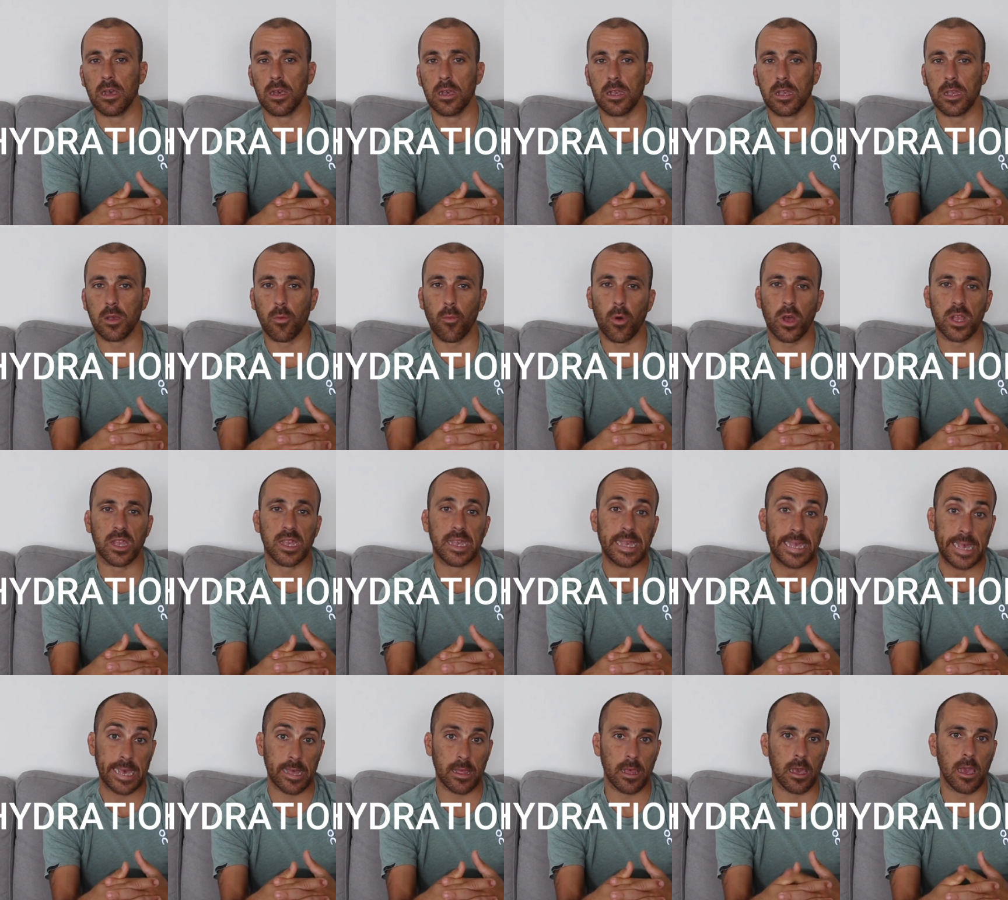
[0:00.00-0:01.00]
somewhat
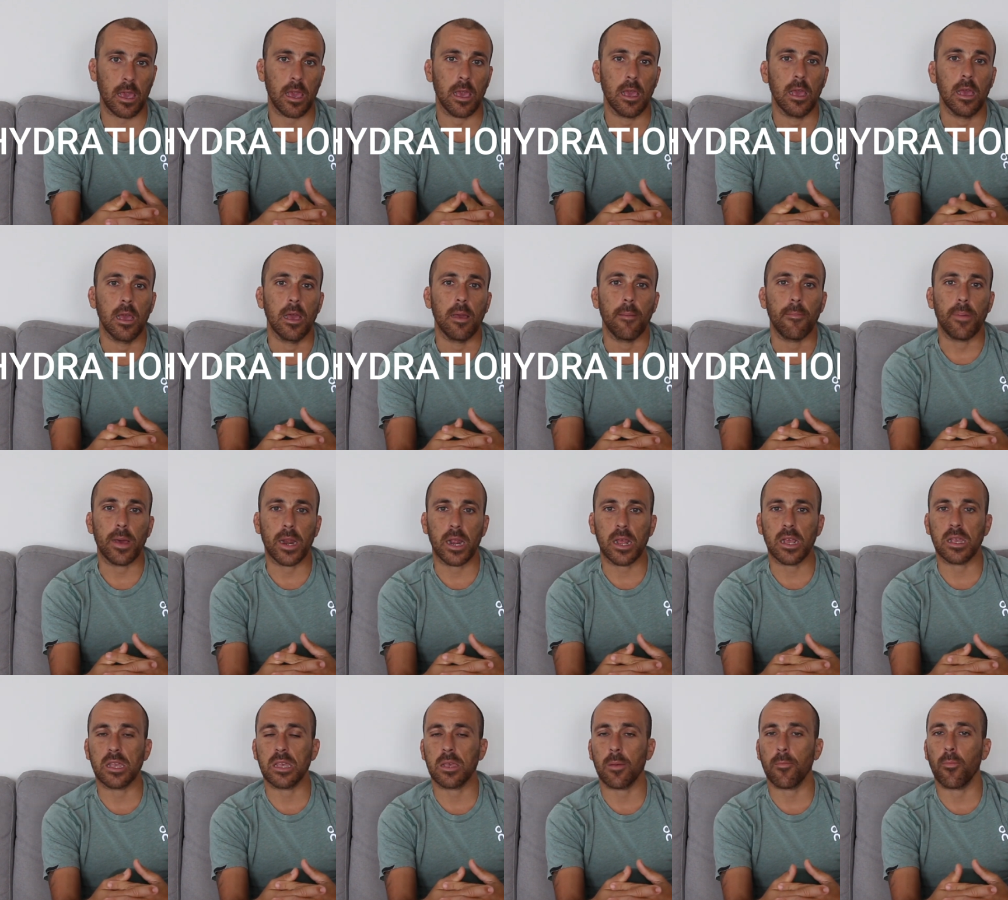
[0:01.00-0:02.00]
silly, but it
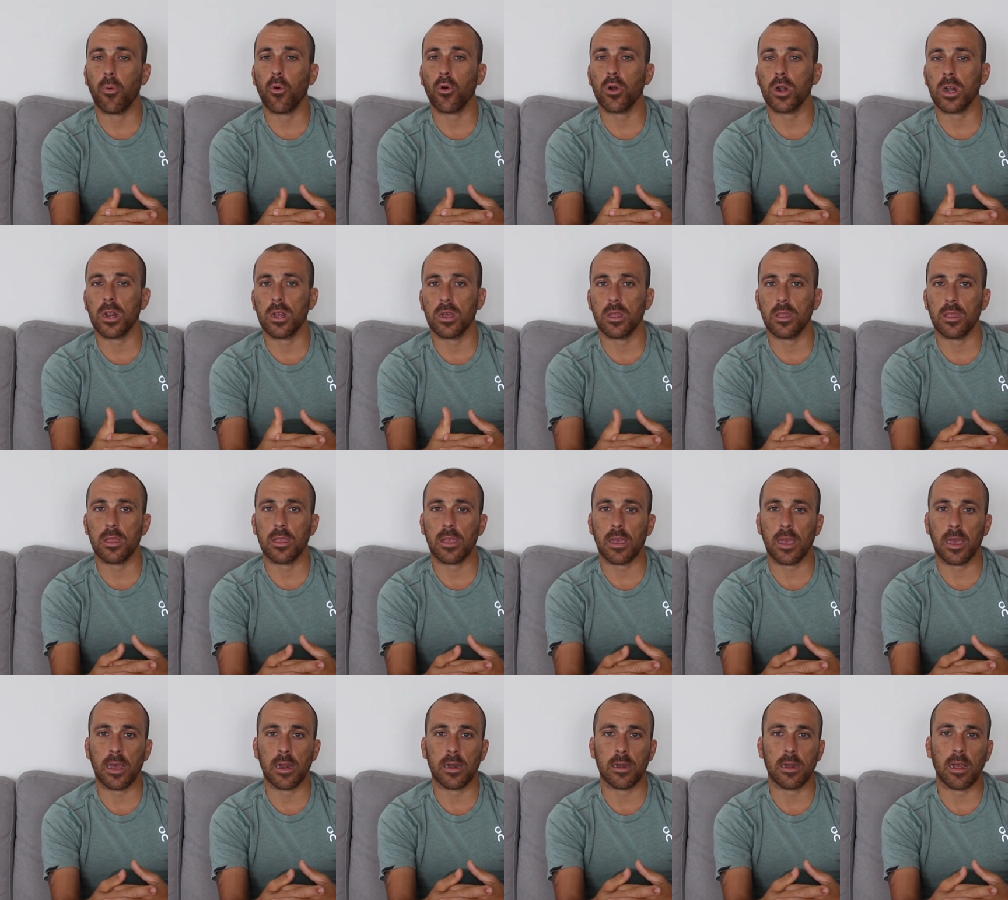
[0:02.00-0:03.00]
is important,
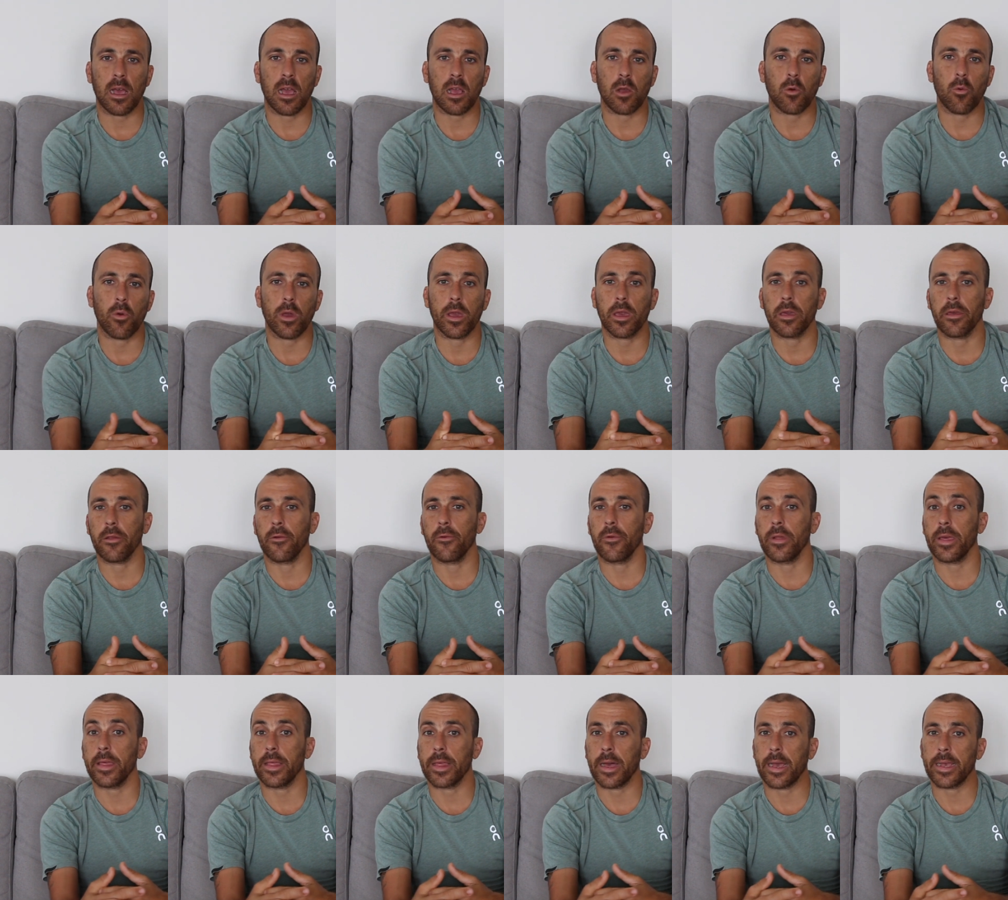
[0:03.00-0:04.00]
and I quickly
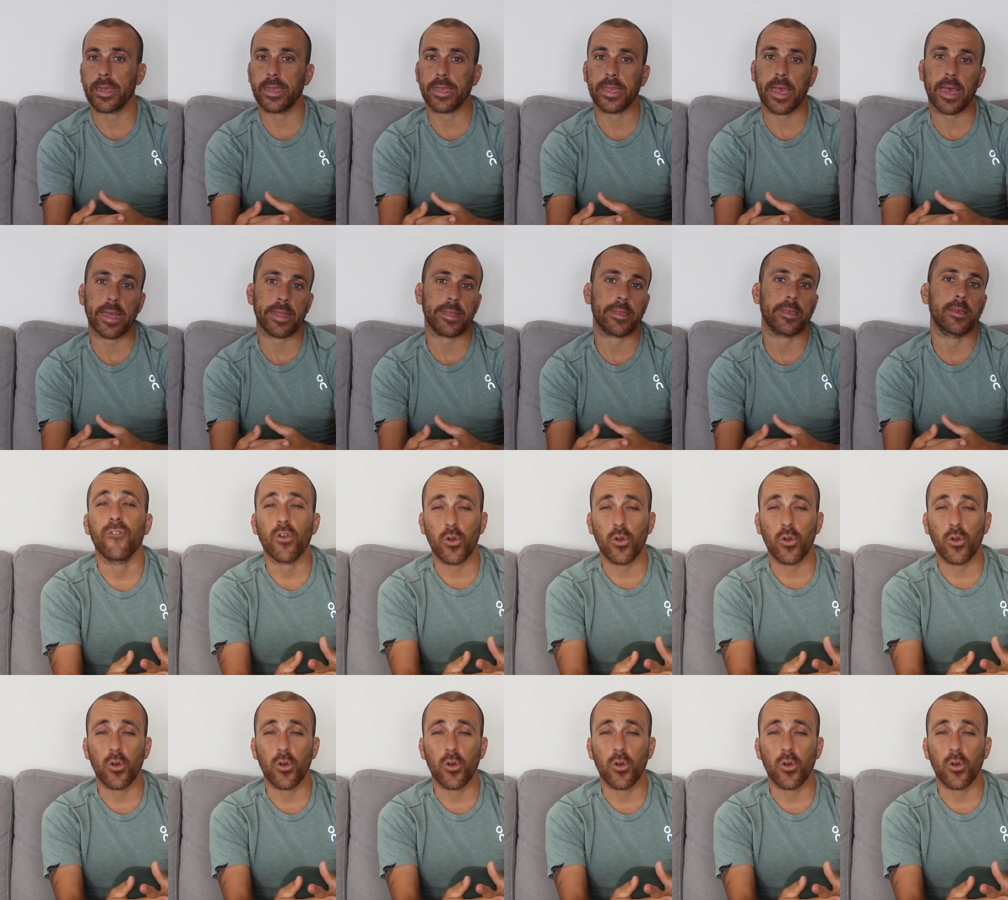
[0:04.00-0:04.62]
realized that.